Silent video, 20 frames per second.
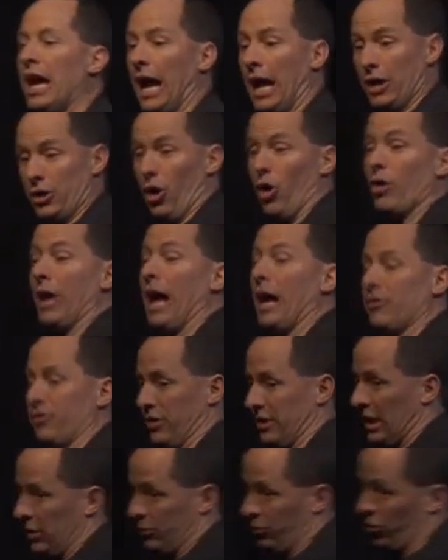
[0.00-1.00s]
hey, don't ask,
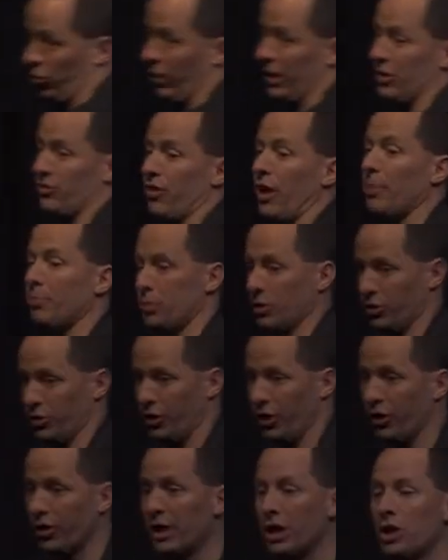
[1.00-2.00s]
and that was a great example
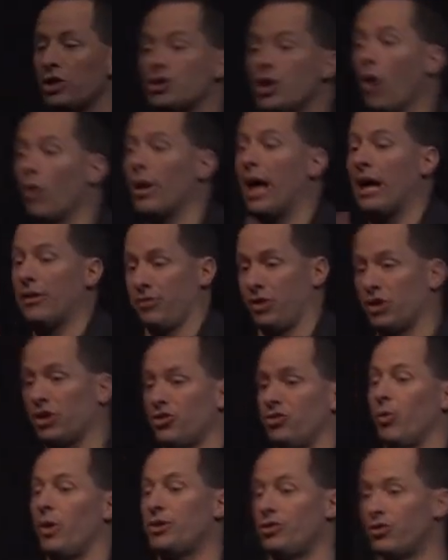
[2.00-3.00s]
earlier. Don't ask, I
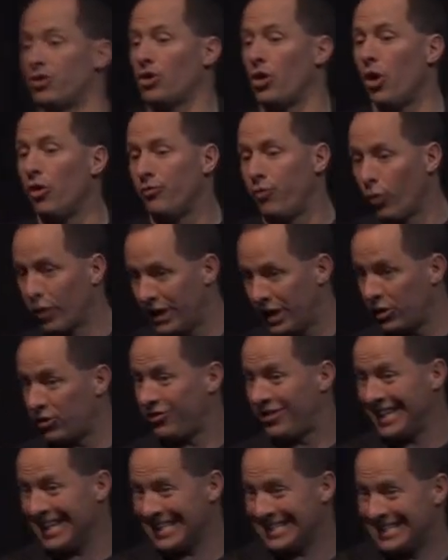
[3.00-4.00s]
just want you to go for it. Here's
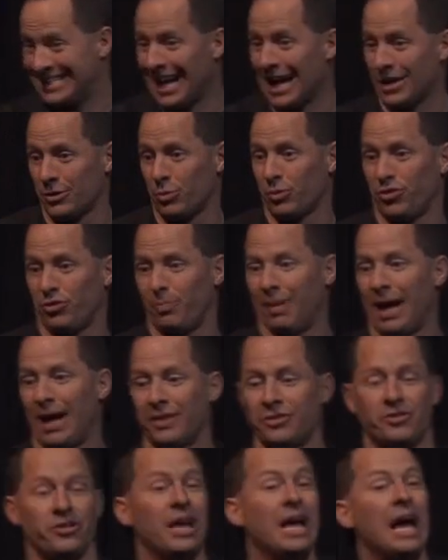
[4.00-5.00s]
the exact
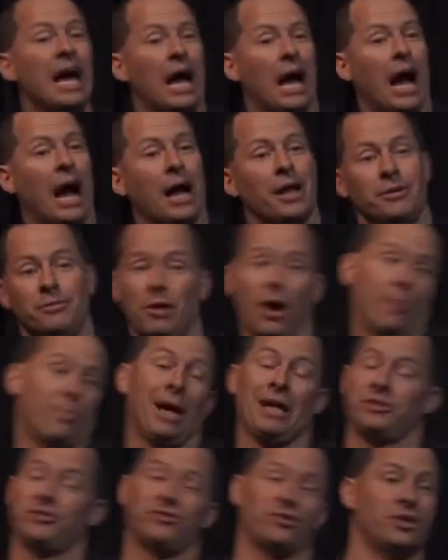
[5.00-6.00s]
response. No, I'm
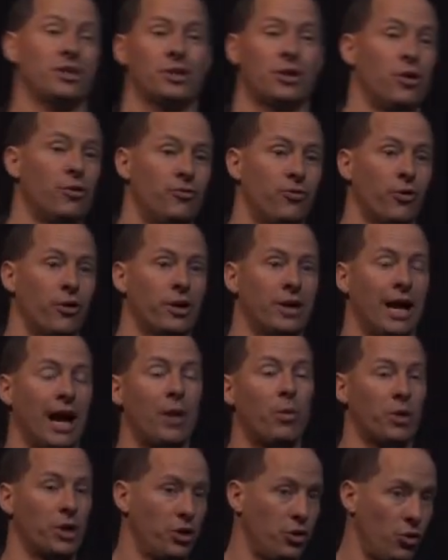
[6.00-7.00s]
not just going to go for it. I
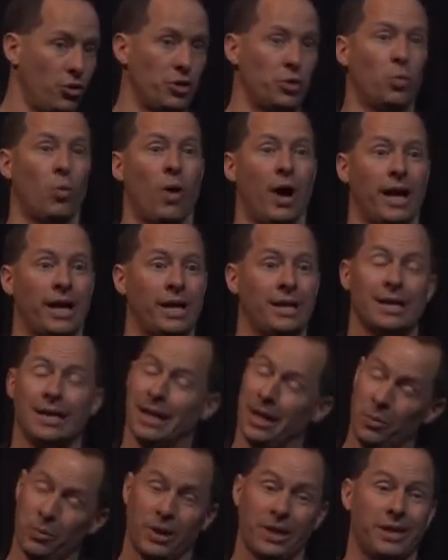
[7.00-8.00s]
want to know you want it, and
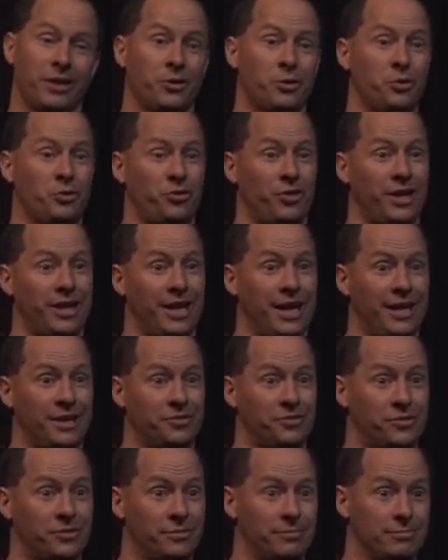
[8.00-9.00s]
I want to hear you say
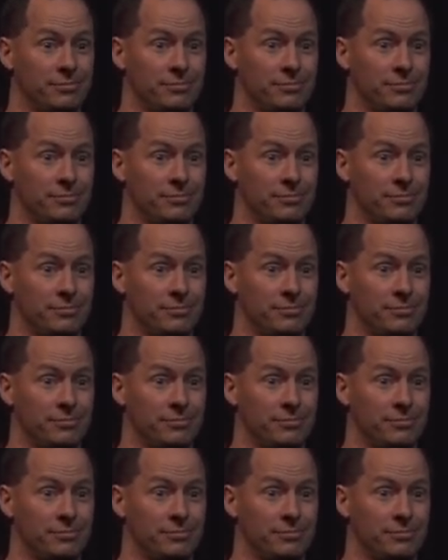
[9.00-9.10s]
yes.